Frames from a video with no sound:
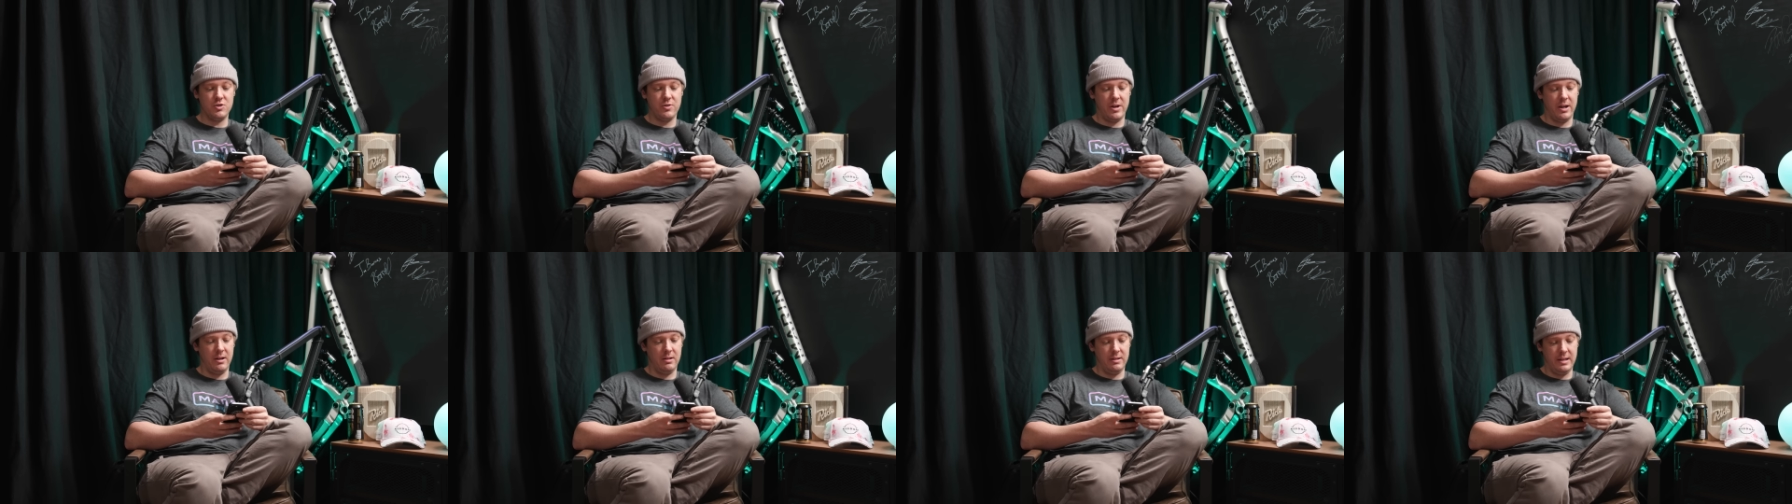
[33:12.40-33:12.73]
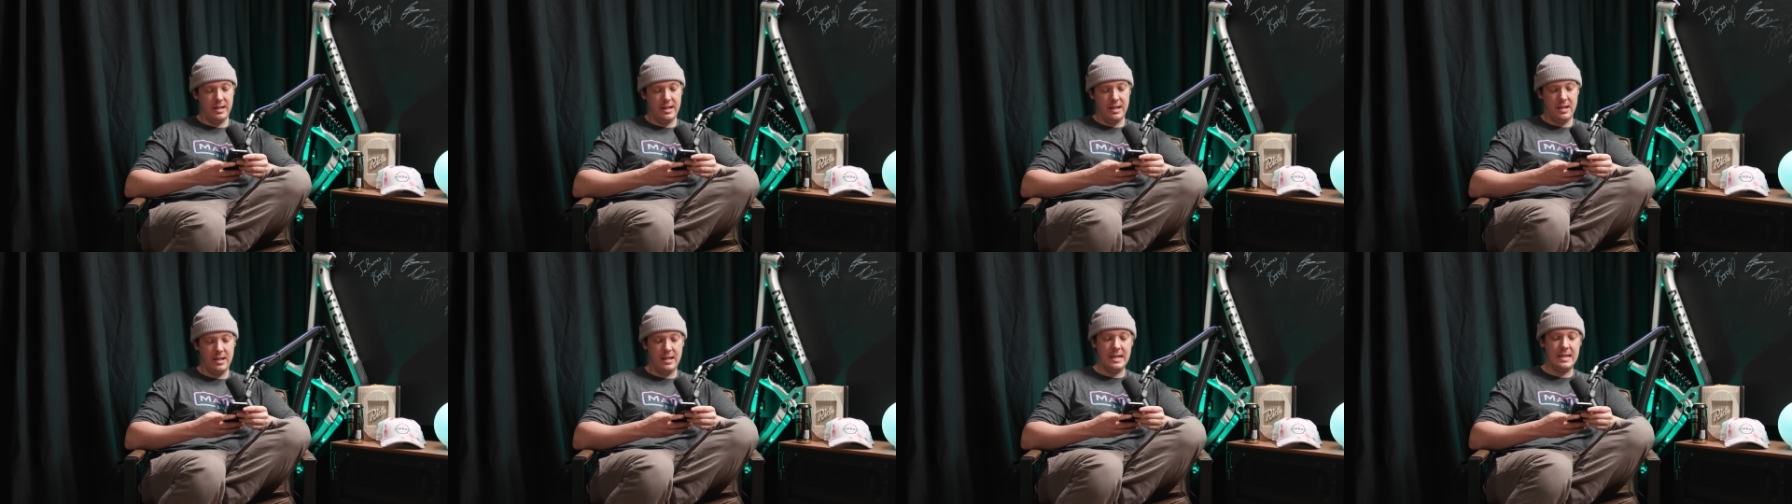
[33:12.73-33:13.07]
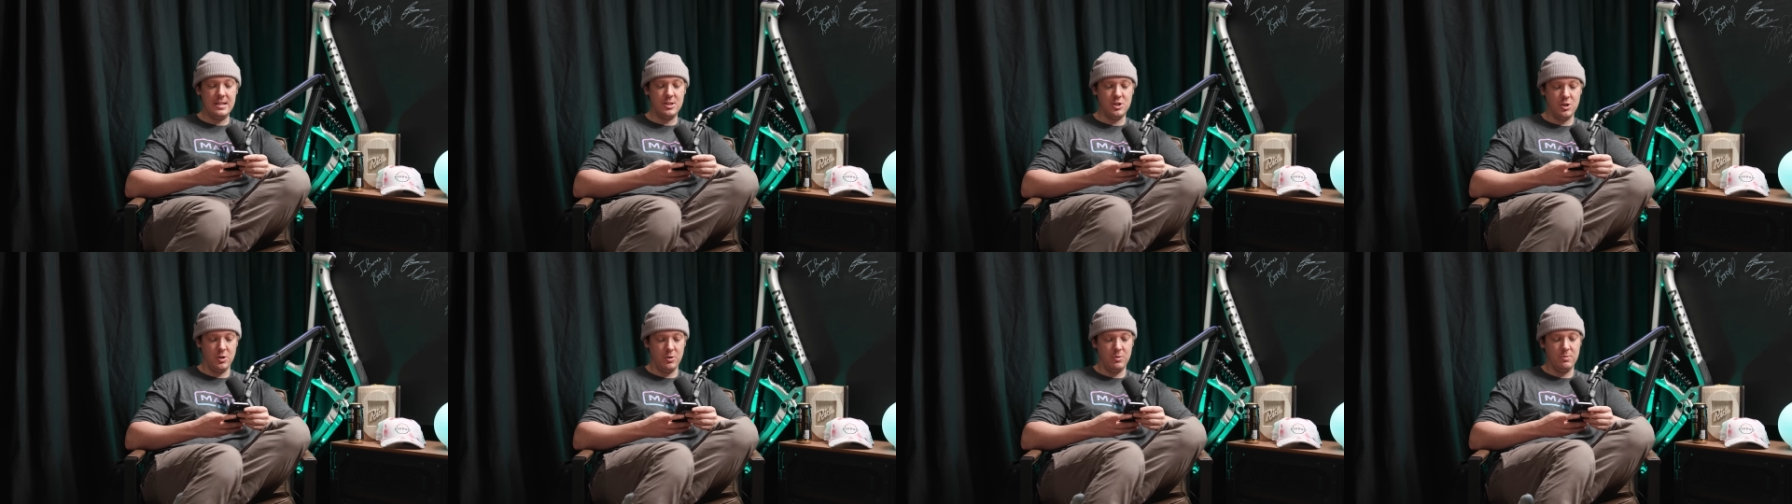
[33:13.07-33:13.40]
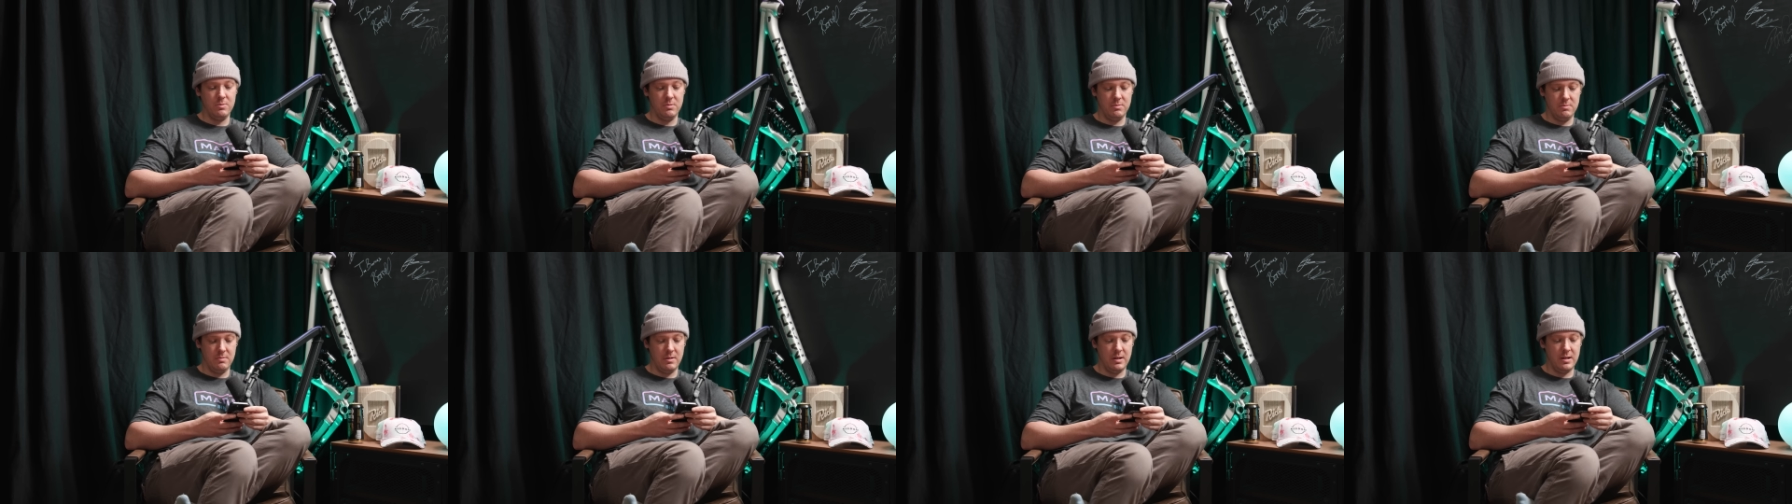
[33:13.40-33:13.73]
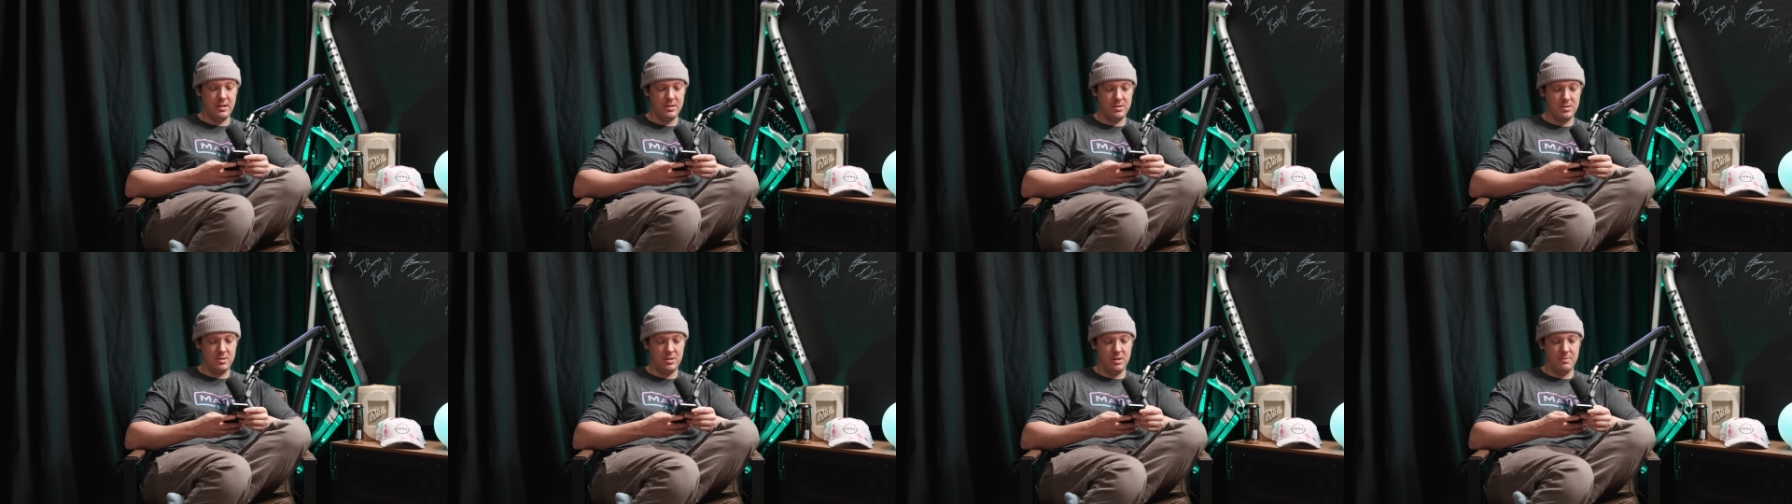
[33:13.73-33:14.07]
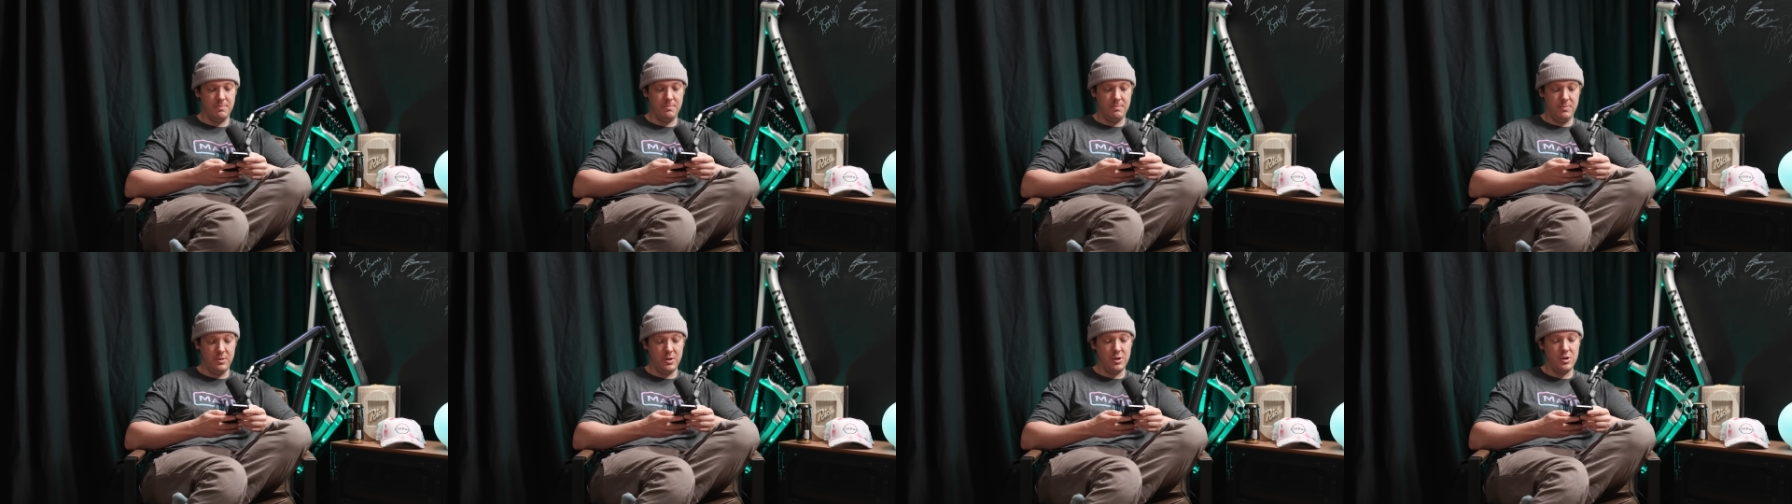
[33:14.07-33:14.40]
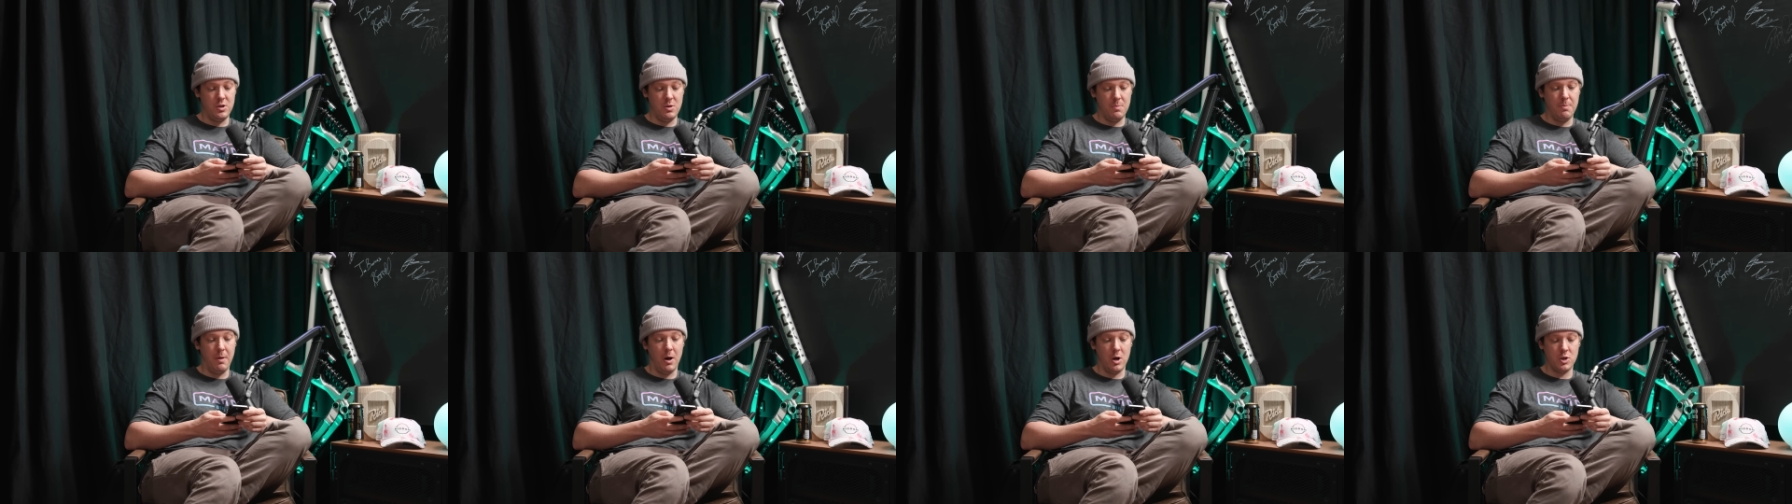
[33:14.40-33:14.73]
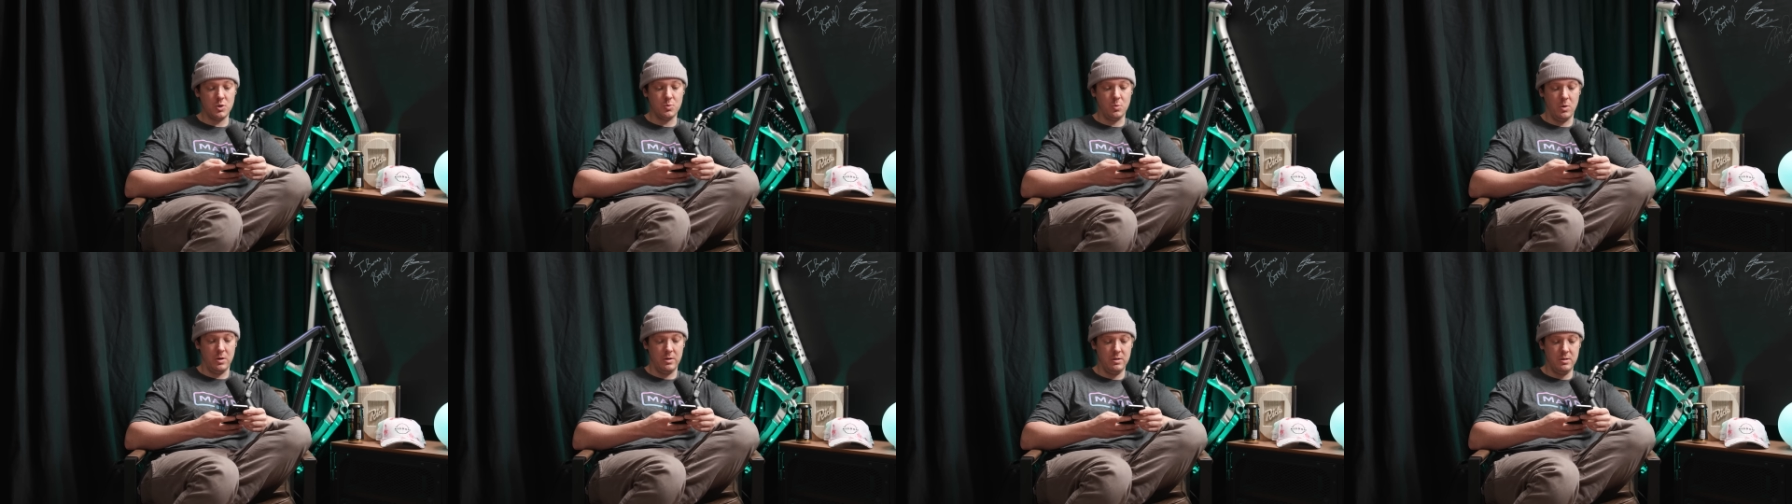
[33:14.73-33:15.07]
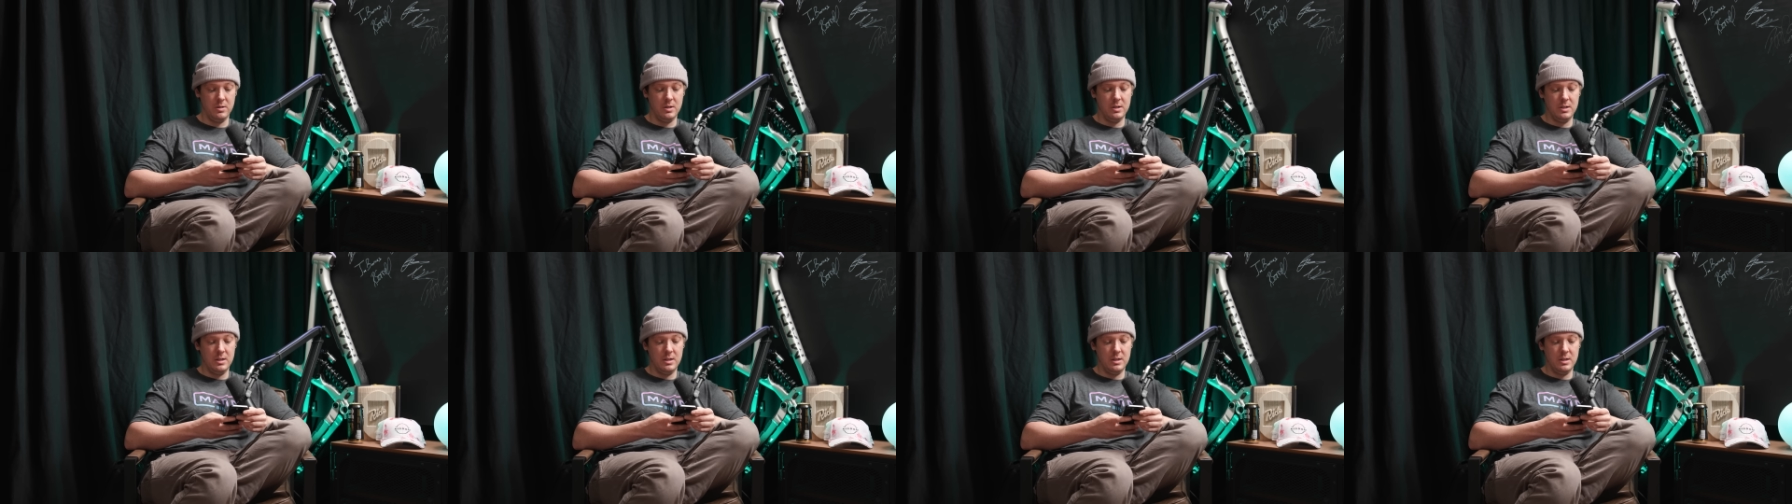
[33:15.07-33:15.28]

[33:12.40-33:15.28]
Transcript: Trail E2, and it's the new Bosch one,